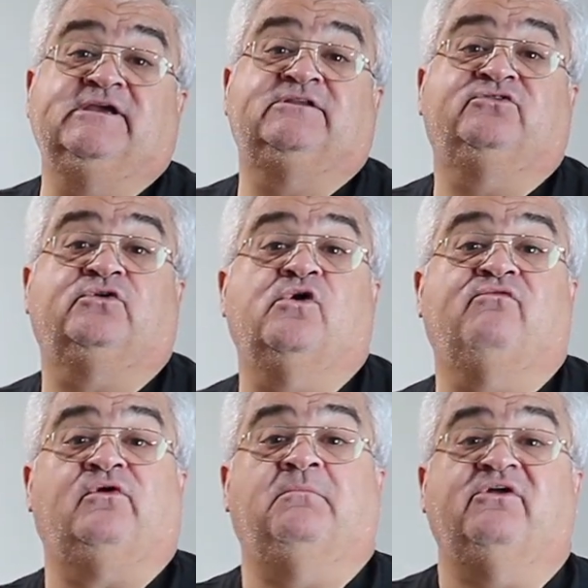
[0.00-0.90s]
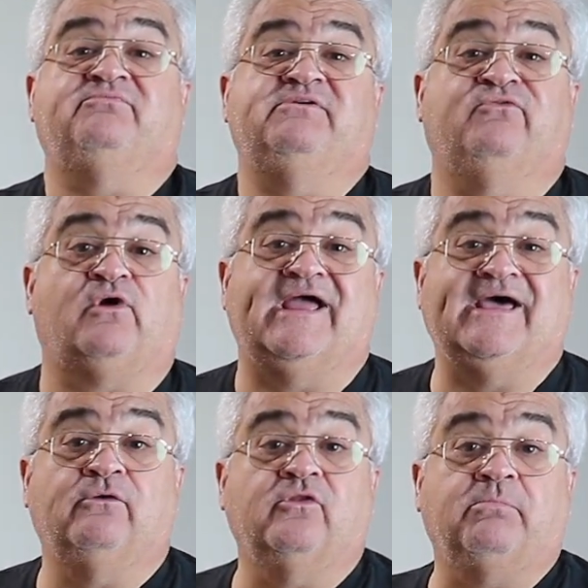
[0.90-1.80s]
It took over a month before I
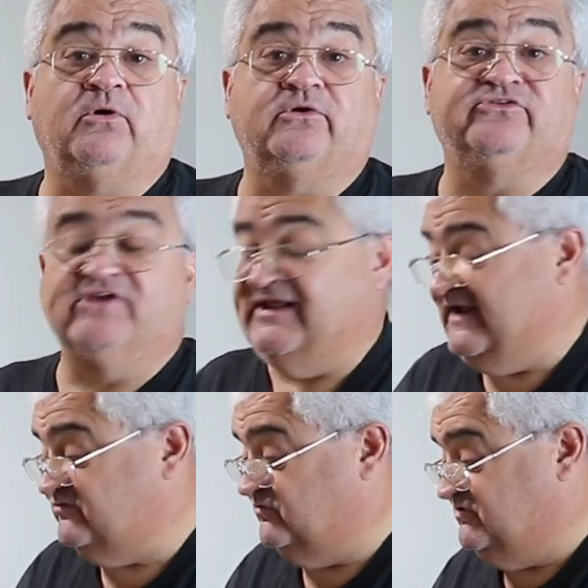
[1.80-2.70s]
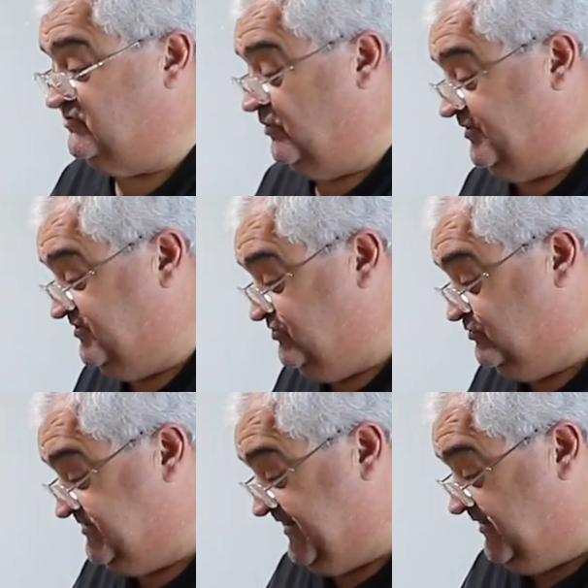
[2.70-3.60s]
had all the parts and actually started
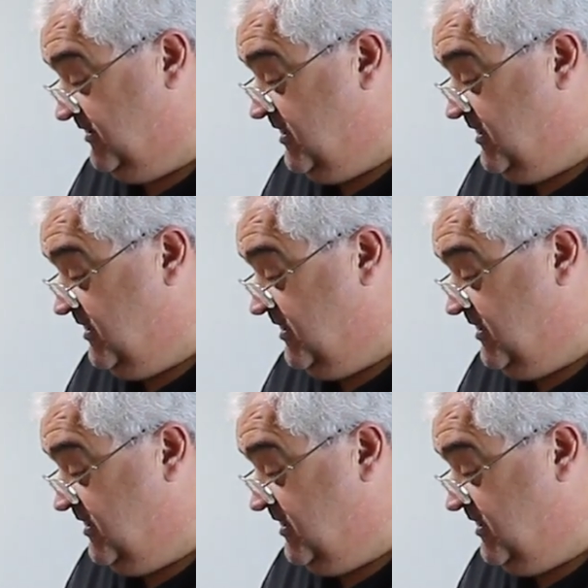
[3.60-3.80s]
using it.